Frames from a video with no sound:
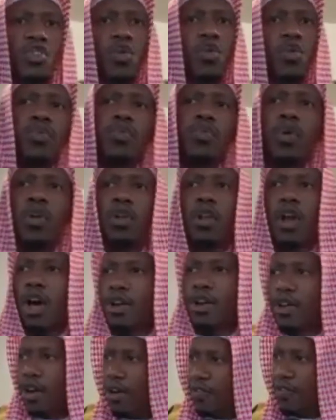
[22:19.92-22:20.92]
go through a
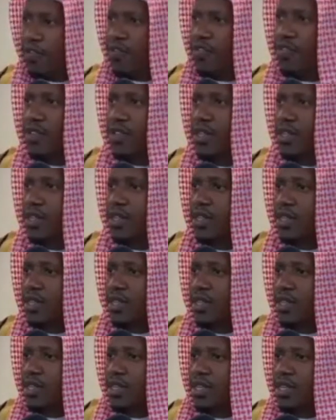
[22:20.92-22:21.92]
lot of,
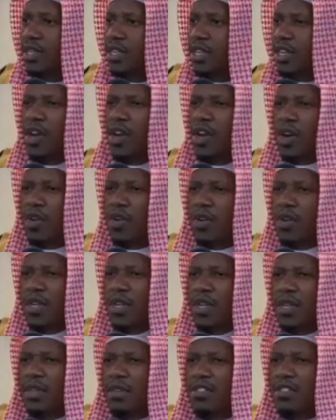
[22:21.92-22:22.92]
you
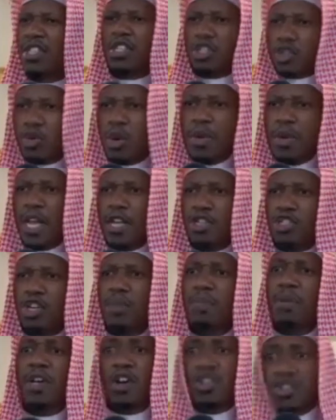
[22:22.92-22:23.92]
know, discrimination
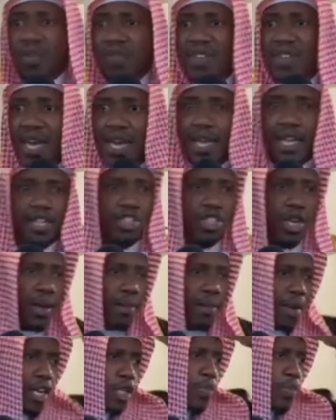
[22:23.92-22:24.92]
because of their hijab, and it's